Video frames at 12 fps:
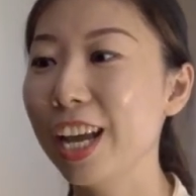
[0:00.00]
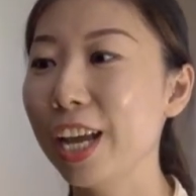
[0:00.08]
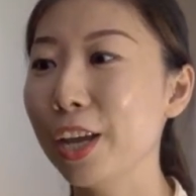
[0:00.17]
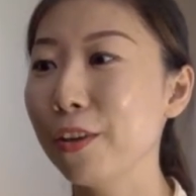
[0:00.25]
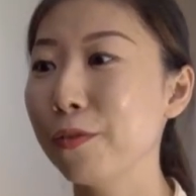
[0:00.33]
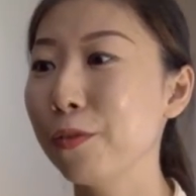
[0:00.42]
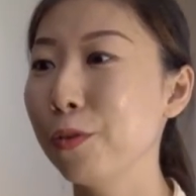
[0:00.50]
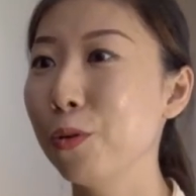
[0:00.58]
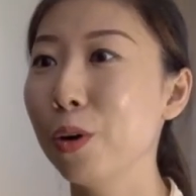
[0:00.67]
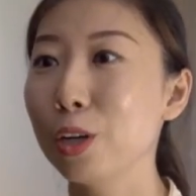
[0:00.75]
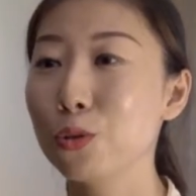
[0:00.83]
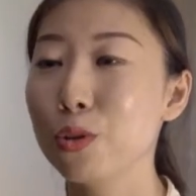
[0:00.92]
if
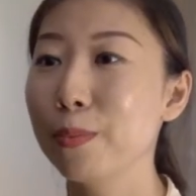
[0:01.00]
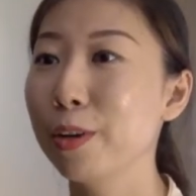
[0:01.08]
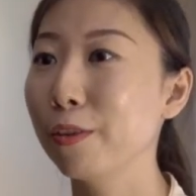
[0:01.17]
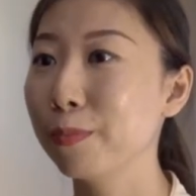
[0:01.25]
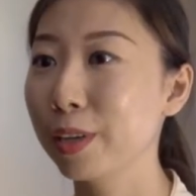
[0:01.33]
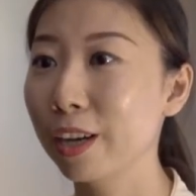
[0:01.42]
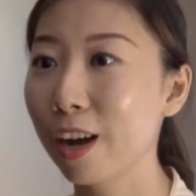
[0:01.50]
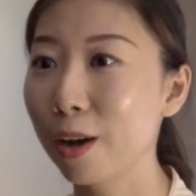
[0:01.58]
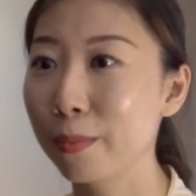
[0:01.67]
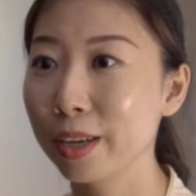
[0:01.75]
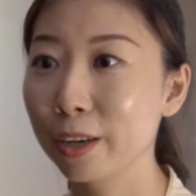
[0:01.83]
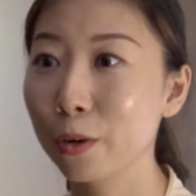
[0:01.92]
you are dreaming of
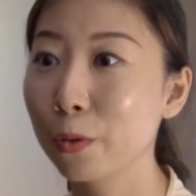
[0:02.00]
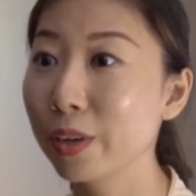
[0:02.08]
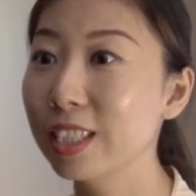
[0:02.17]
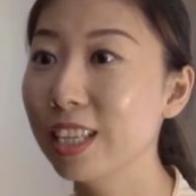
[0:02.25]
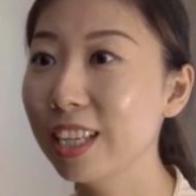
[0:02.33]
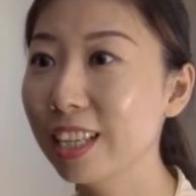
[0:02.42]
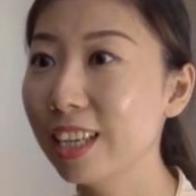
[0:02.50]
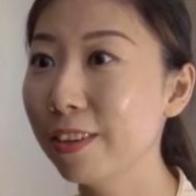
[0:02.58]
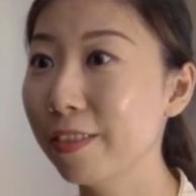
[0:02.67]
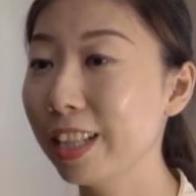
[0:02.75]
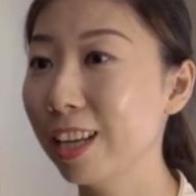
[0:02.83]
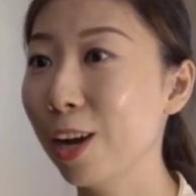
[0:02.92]
becoming a great leader
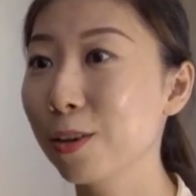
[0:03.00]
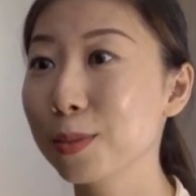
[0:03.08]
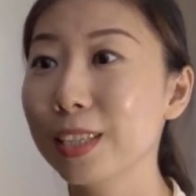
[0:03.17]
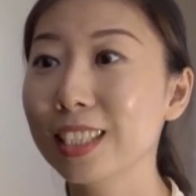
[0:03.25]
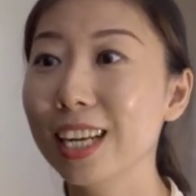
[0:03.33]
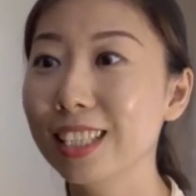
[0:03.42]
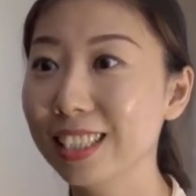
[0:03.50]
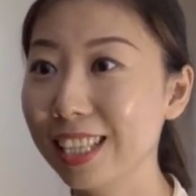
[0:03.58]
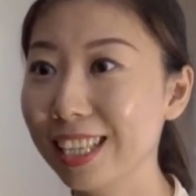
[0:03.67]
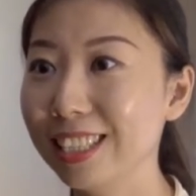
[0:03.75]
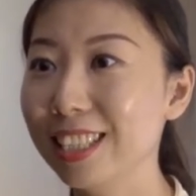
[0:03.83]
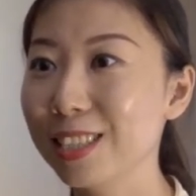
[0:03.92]
within the hospitality
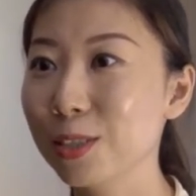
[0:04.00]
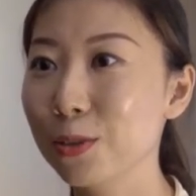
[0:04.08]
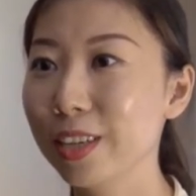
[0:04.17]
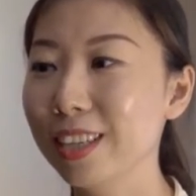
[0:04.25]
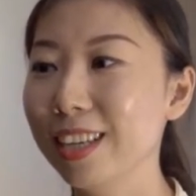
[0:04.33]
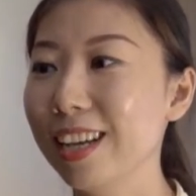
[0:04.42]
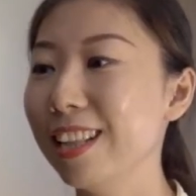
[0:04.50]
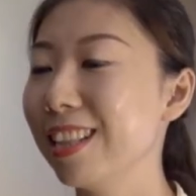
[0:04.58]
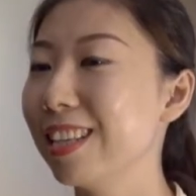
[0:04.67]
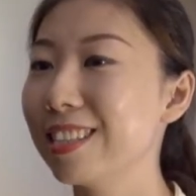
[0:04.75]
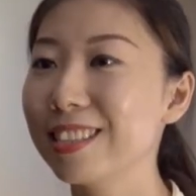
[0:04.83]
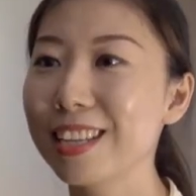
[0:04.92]
industry,
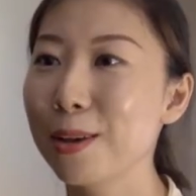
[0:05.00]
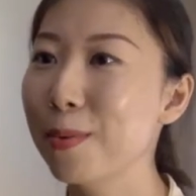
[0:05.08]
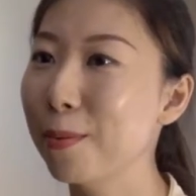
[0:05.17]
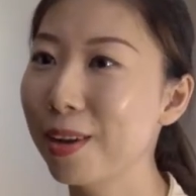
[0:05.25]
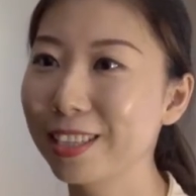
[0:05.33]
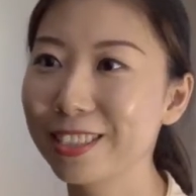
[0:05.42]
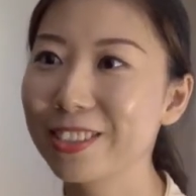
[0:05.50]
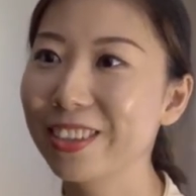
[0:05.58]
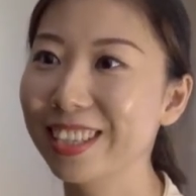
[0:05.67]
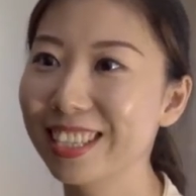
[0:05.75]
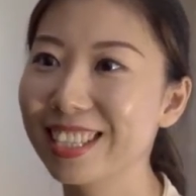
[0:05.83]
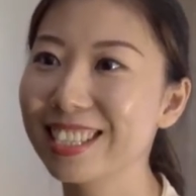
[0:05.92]
then step up and
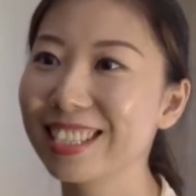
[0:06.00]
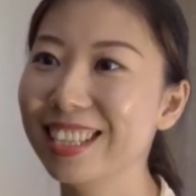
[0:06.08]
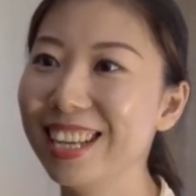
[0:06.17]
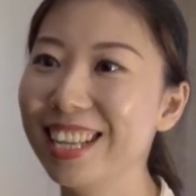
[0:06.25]
join us.